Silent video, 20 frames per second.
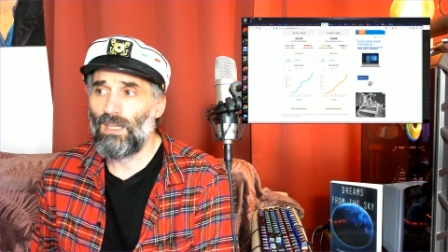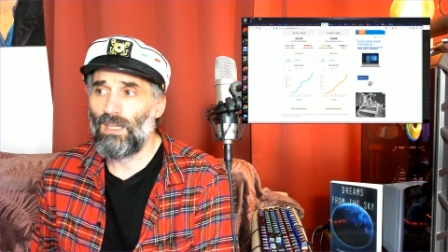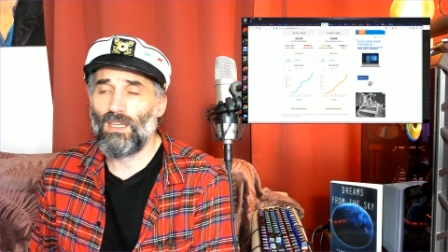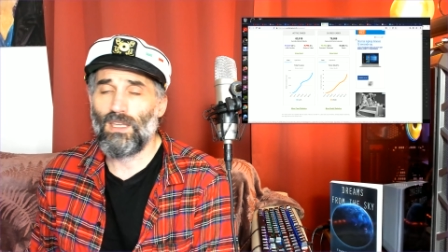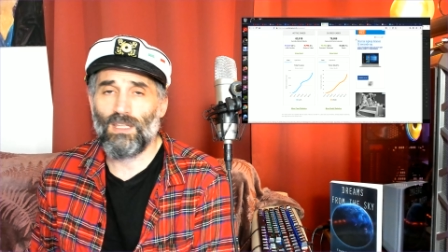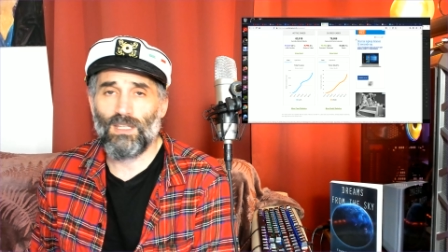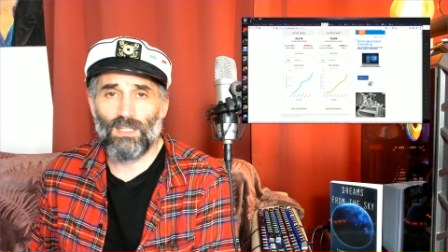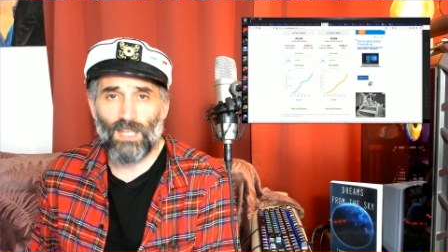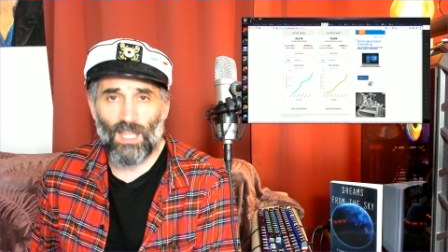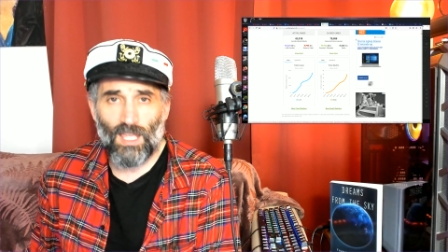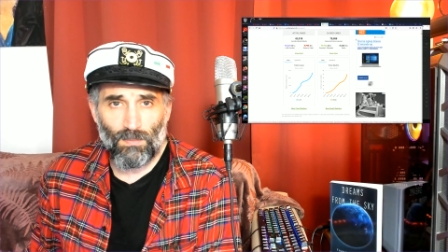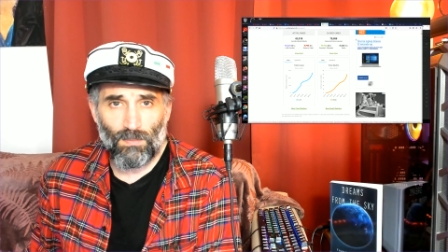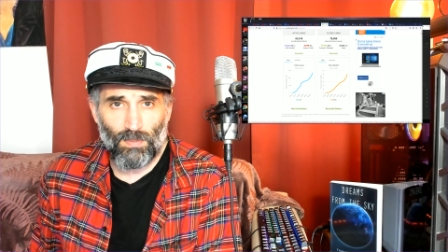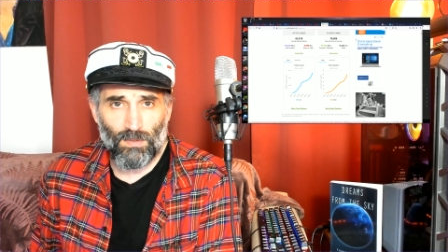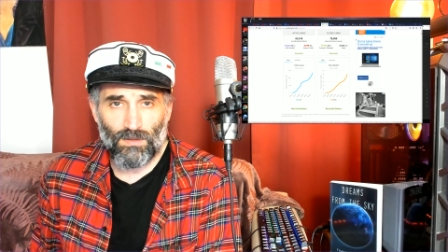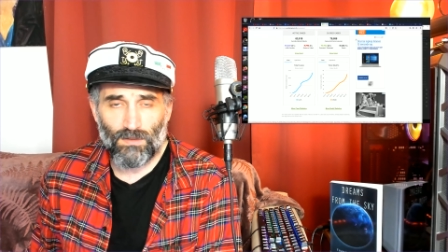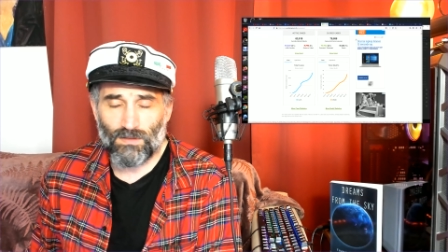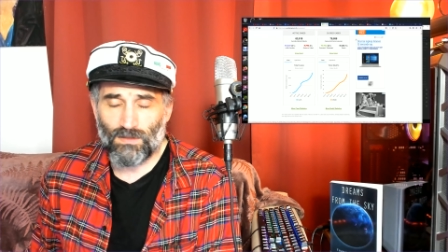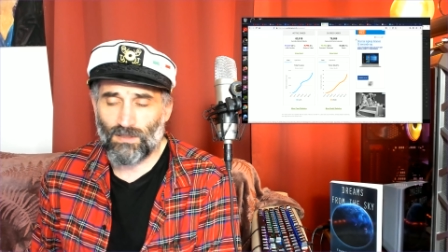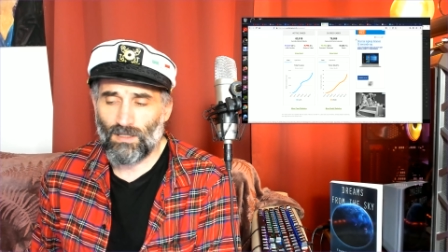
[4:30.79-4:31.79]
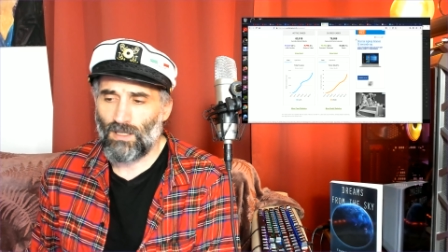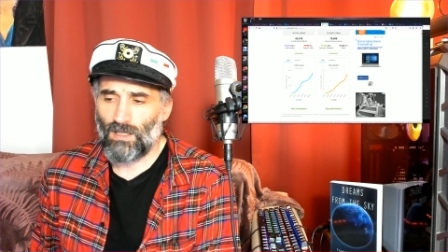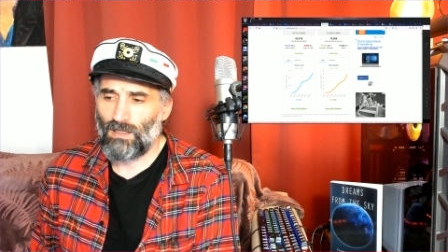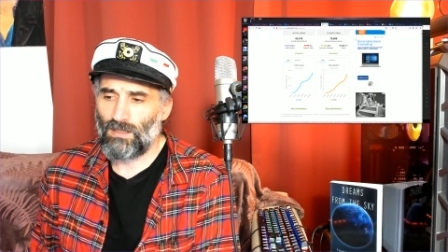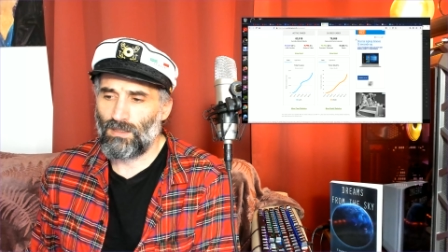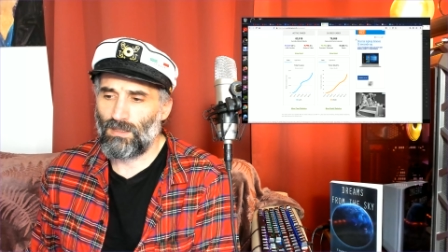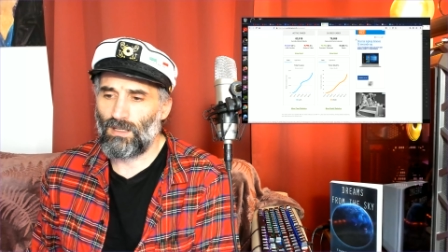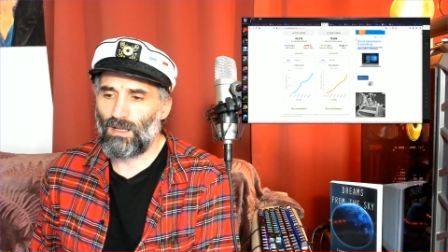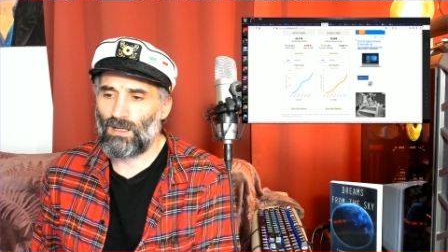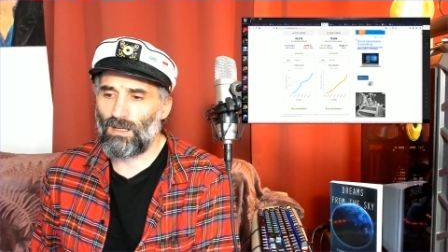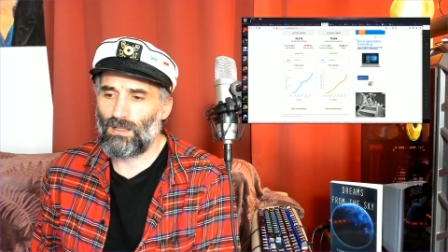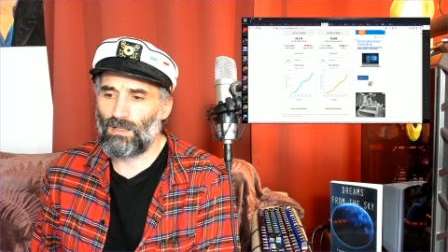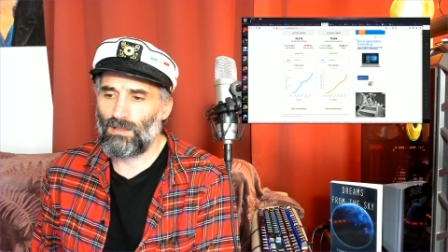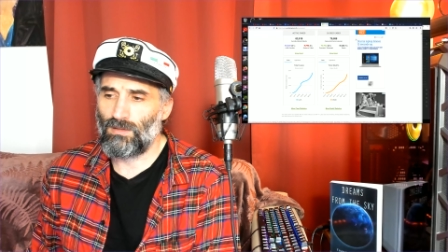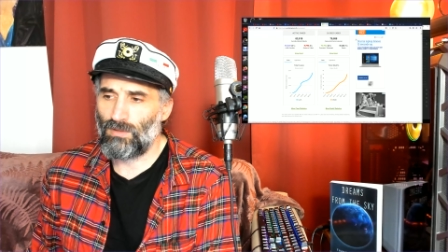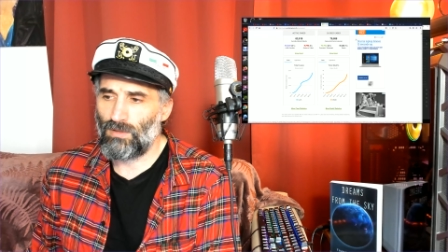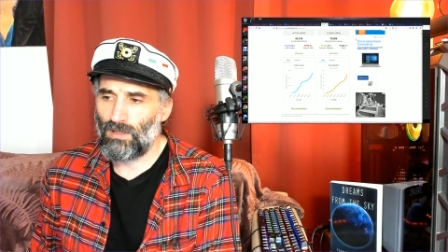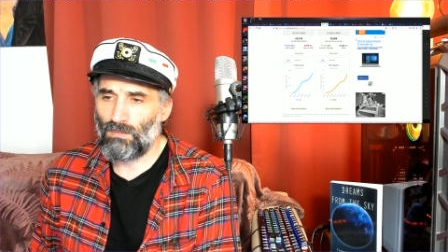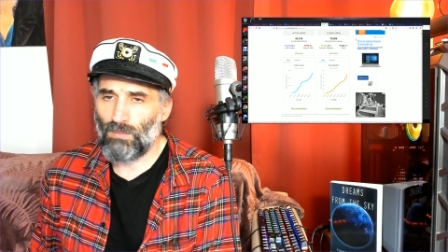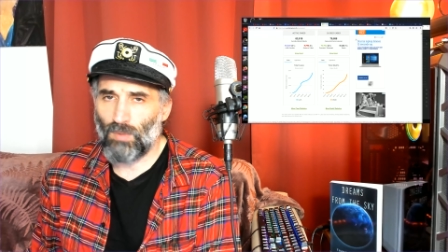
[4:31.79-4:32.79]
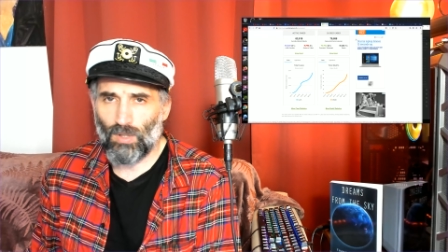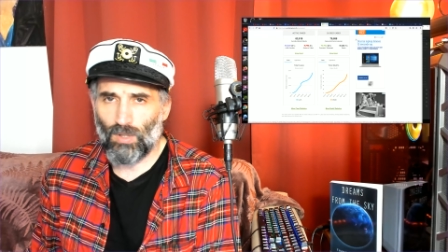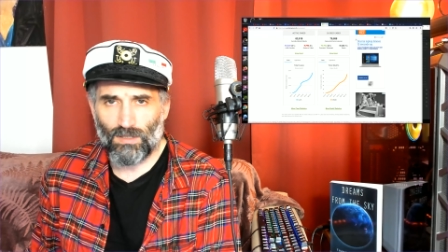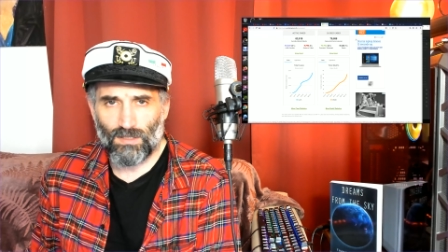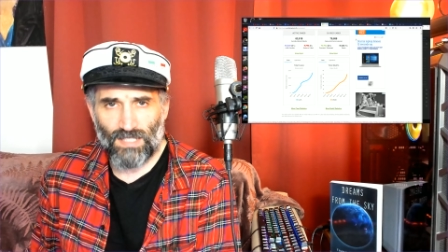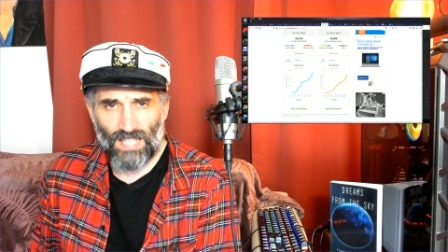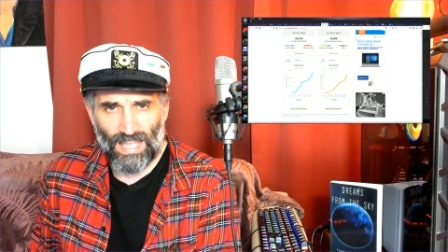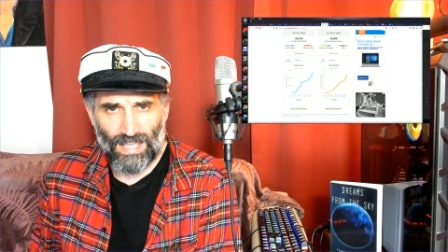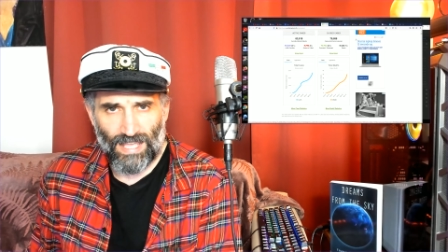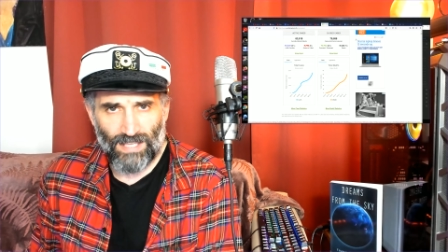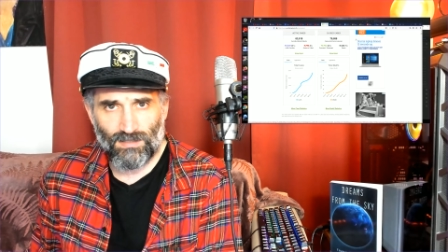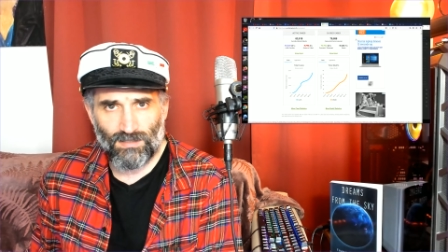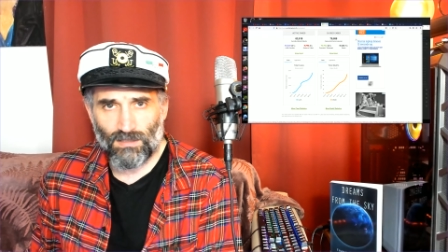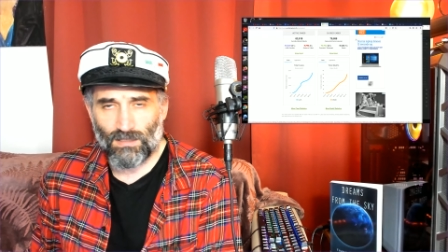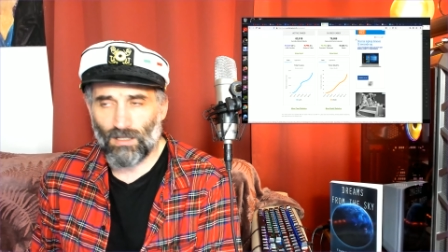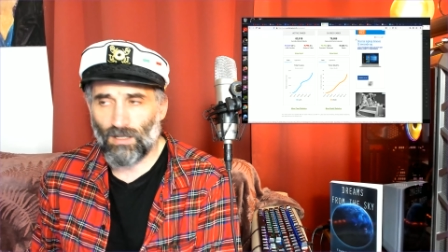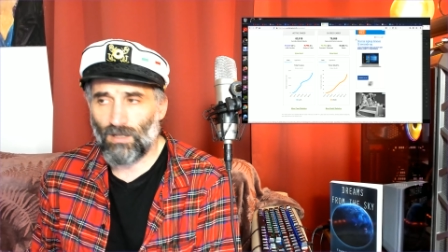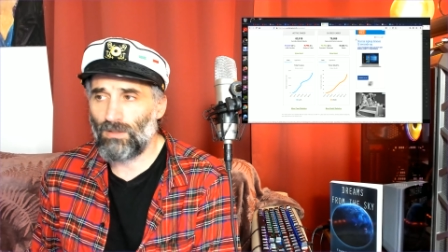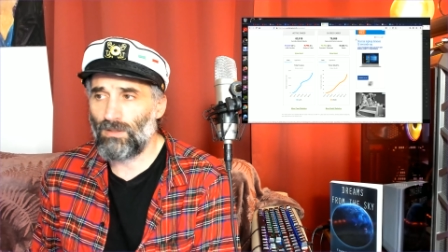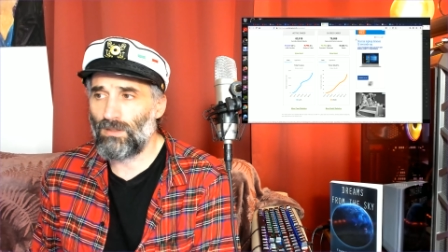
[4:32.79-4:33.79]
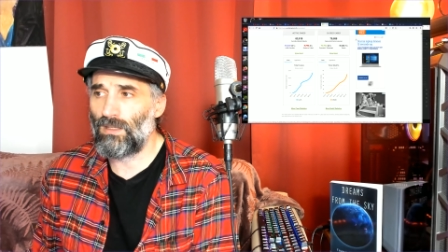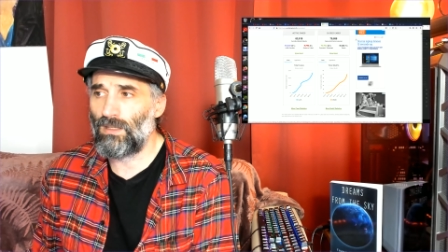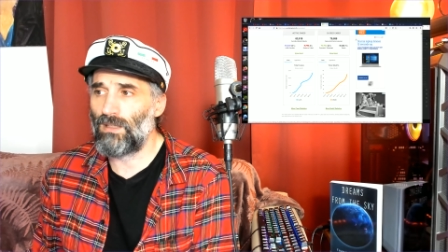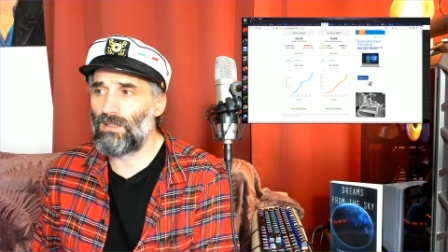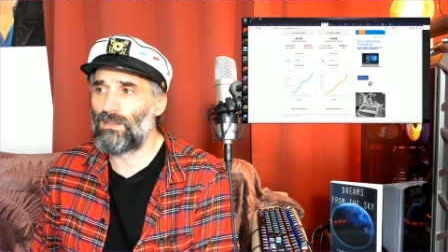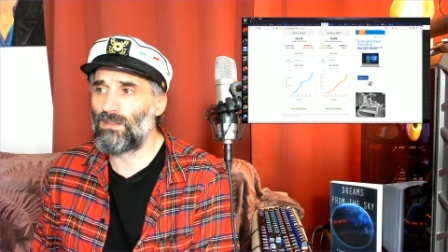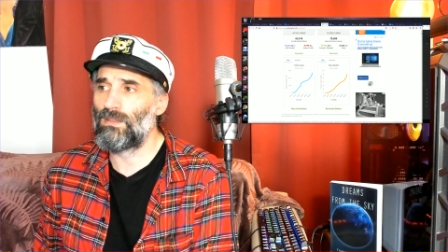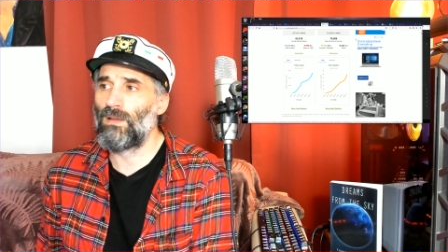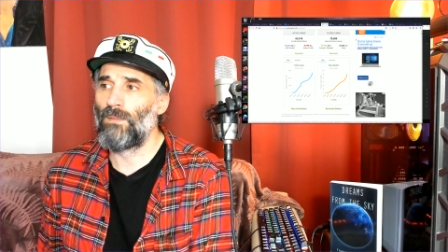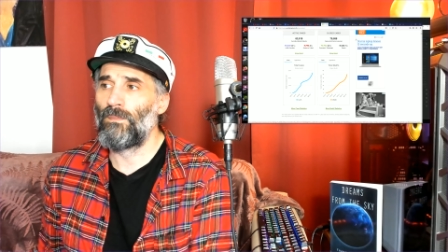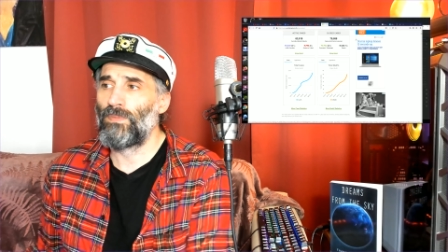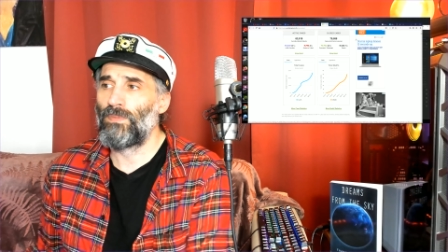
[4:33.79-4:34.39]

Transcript: in Naples, they are doing more tests on this